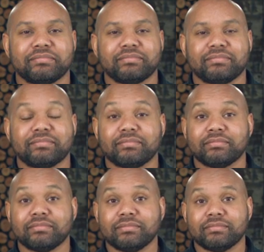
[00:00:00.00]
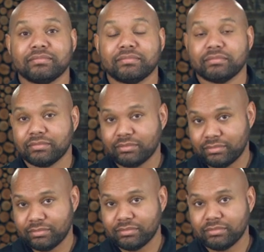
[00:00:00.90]

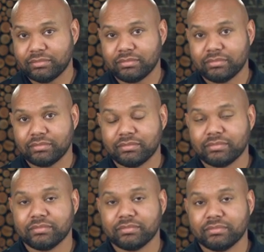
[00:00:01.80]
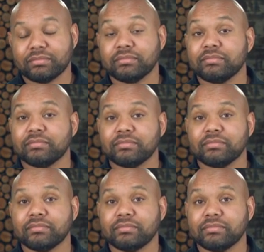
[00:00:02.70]

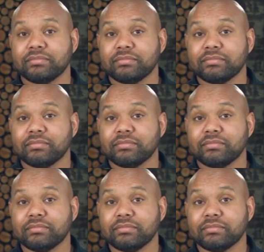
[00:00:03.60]
No words are spoken by the person on screen.